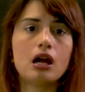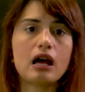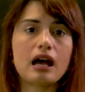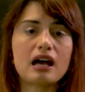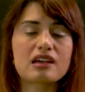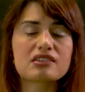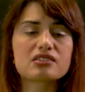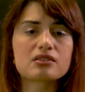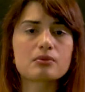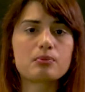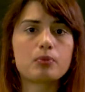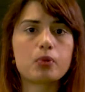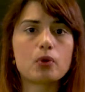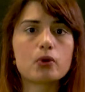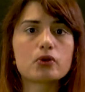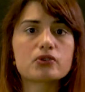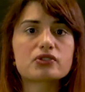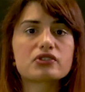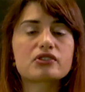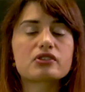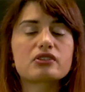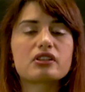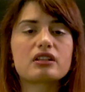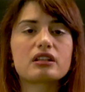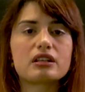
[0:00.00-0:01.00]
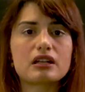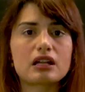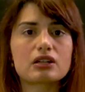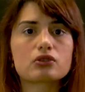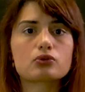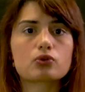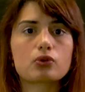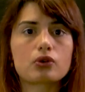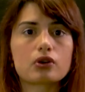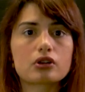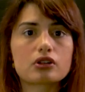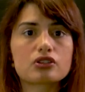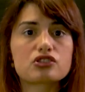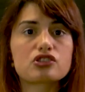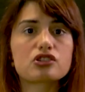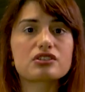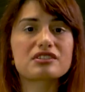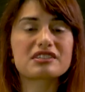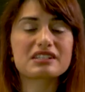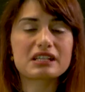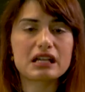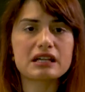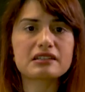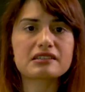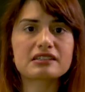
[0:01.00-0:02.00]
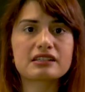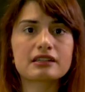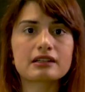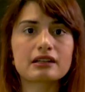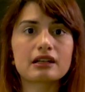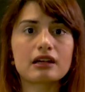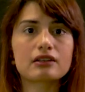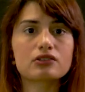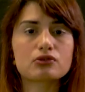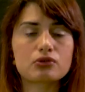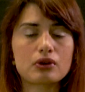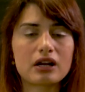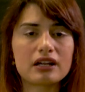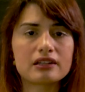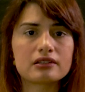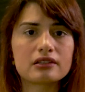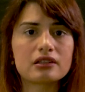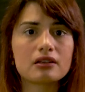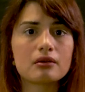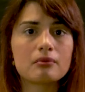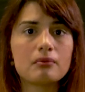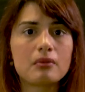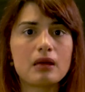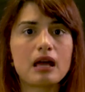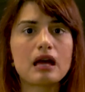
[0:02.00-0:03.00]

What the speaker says: as opposed to the network just guessing at random